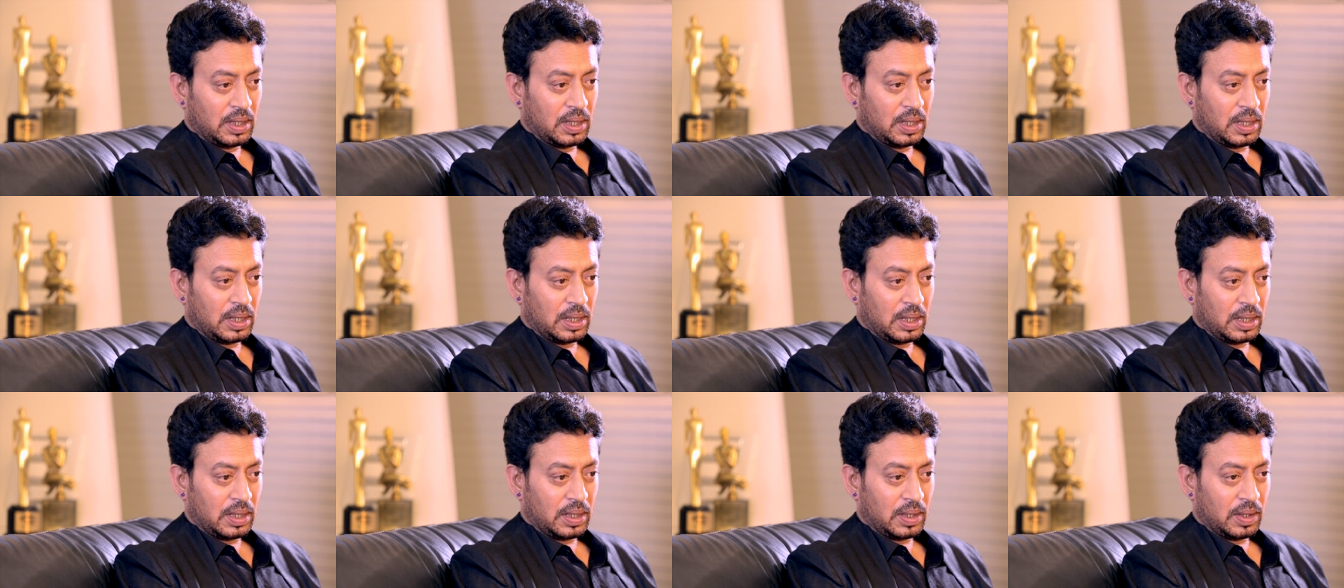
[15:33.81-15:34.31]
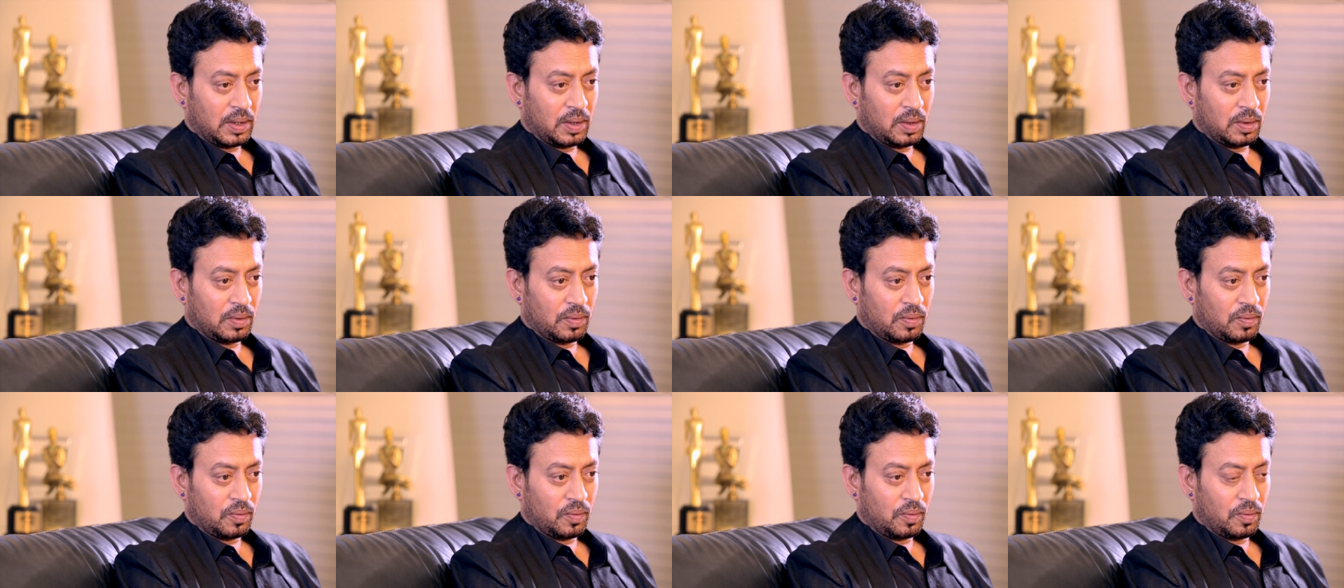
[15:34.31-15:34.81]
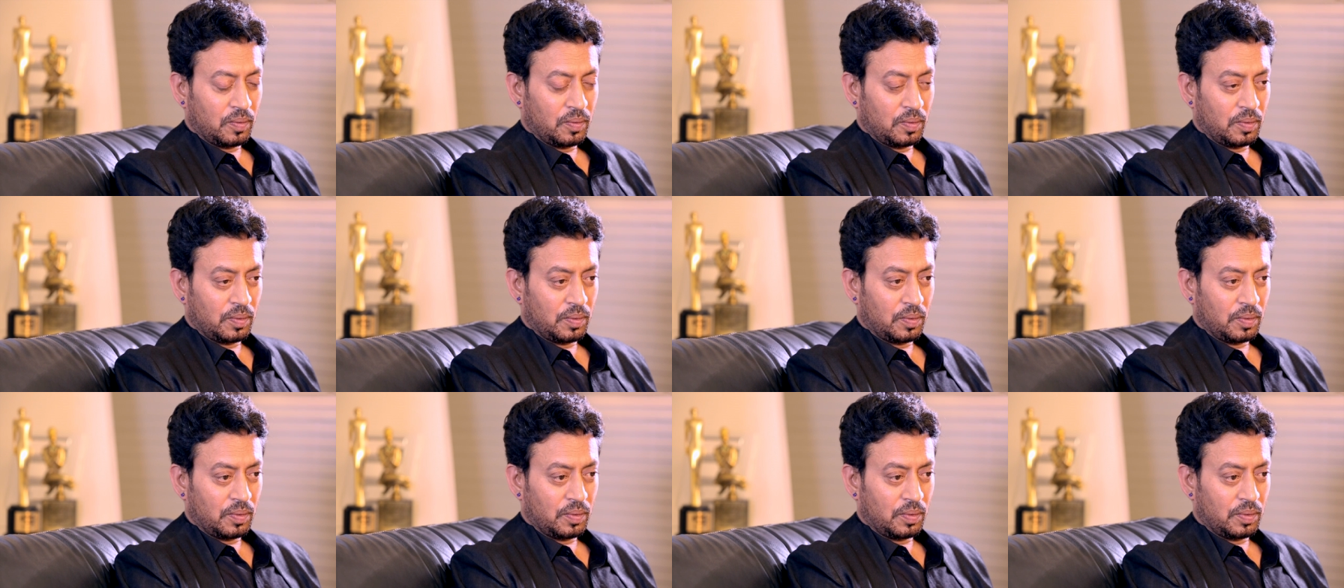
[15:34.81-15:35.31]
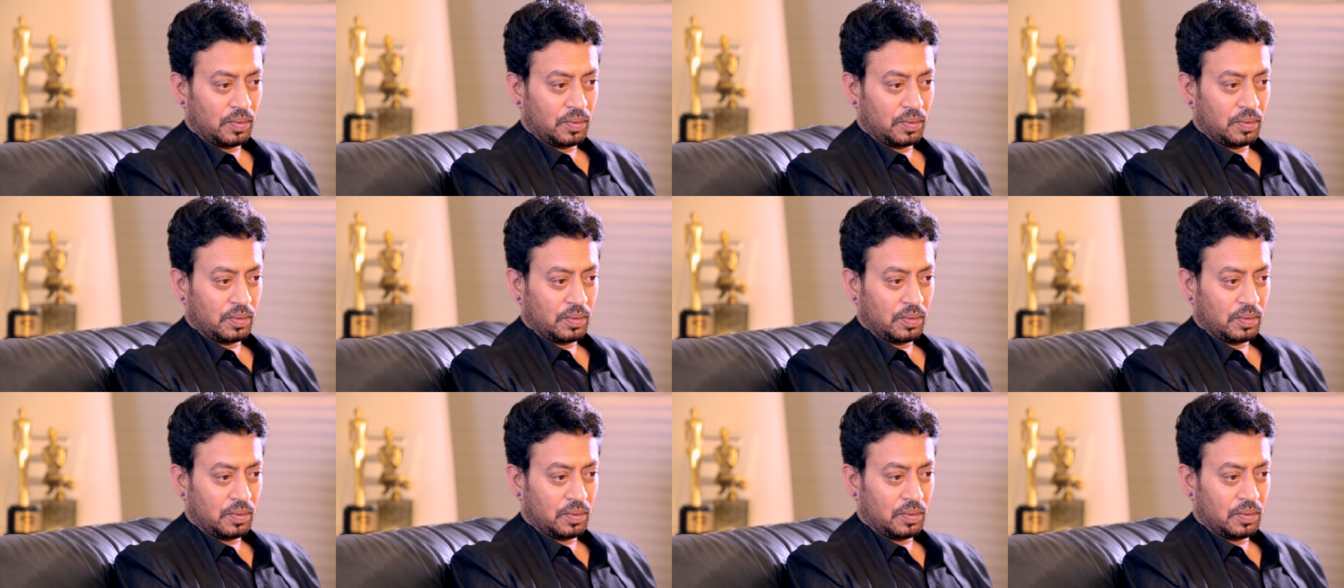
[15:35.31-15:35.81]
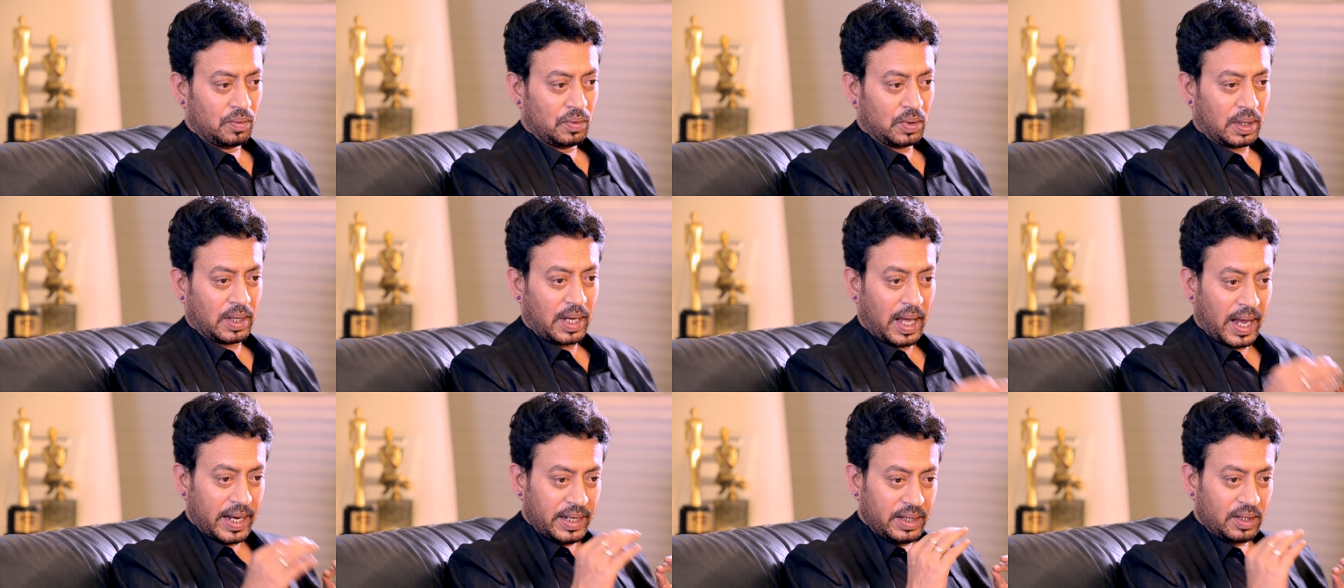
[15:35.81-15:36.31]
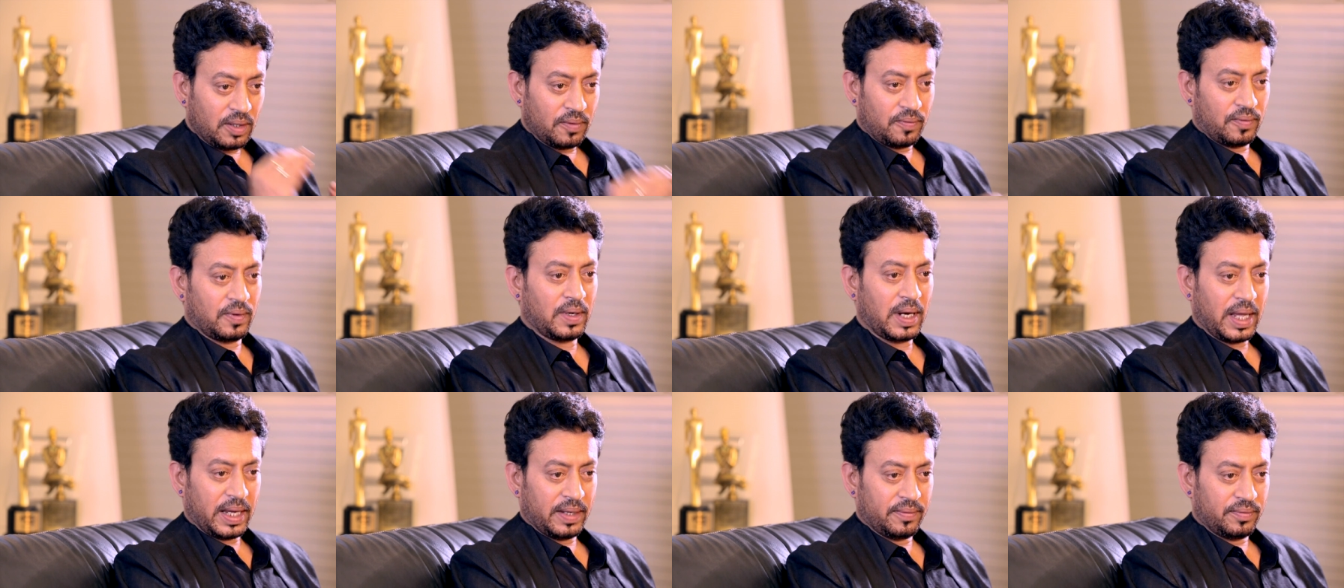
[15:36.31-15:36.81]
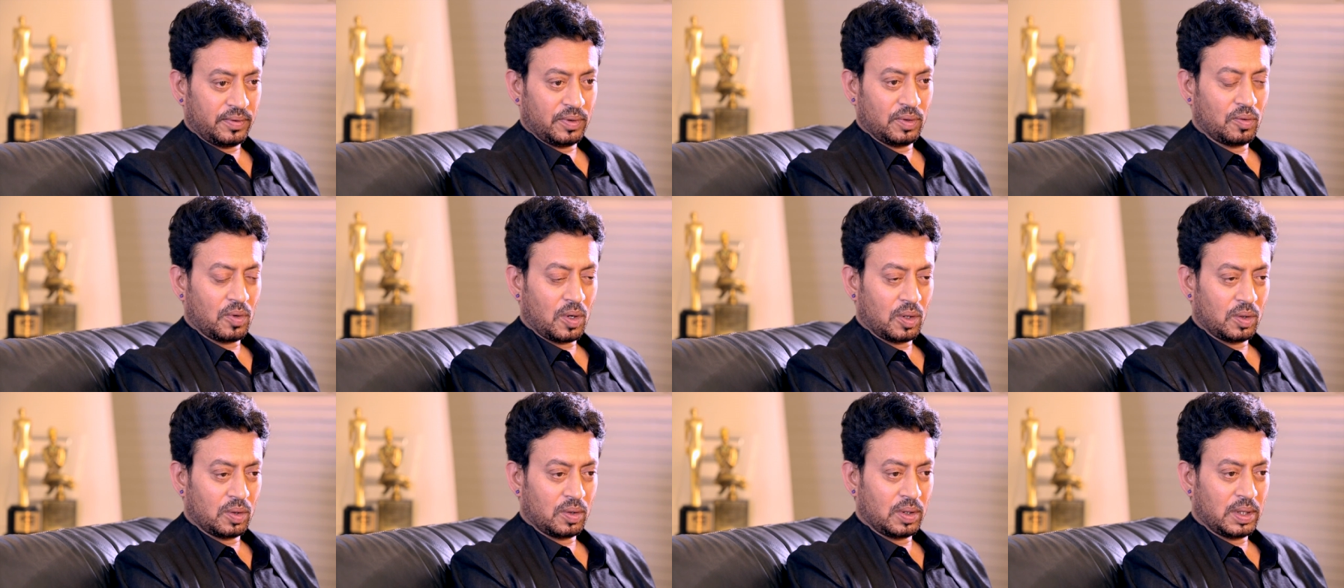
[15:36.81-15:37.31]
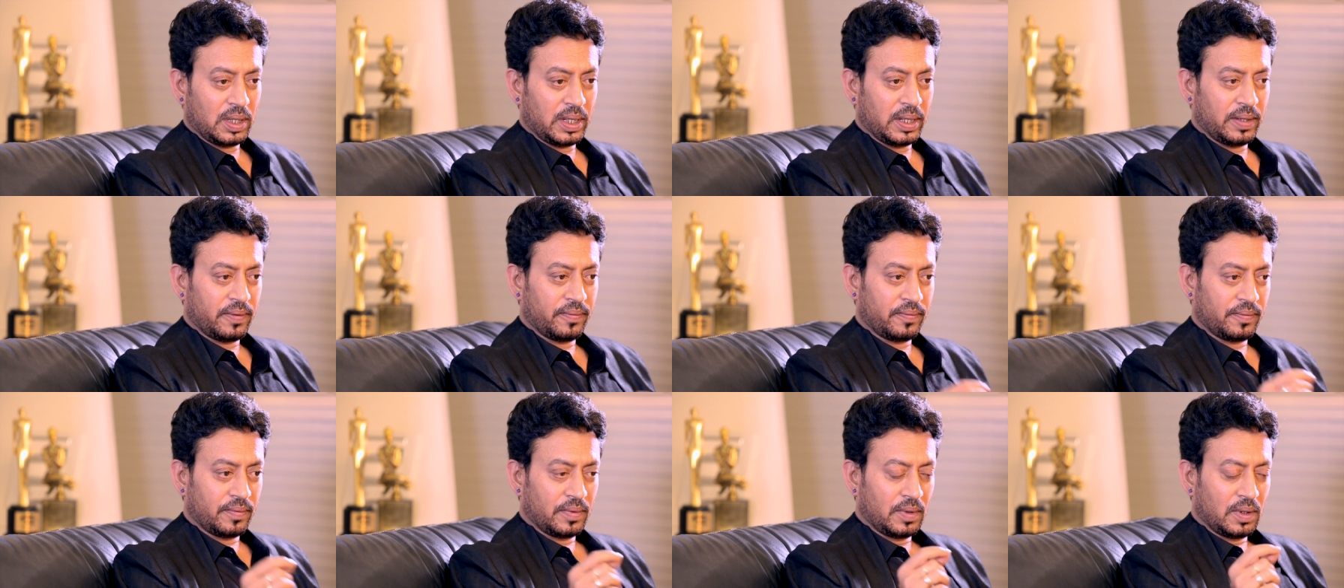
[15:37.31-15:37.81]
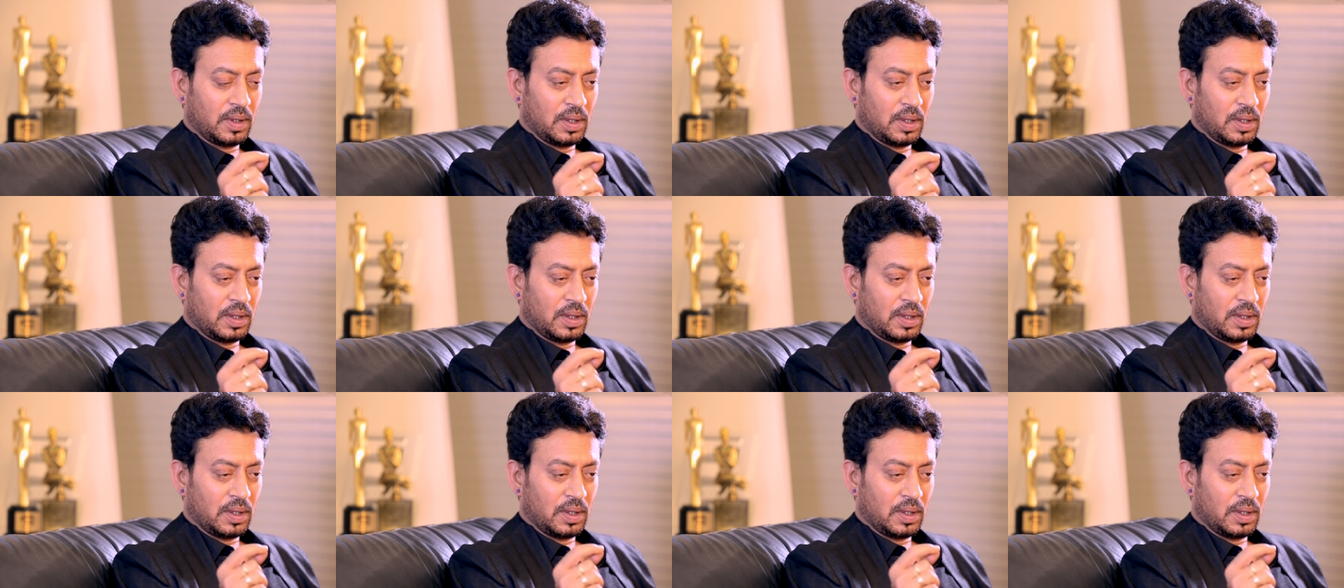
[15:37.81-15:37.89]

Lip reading: The kind of life you want to live,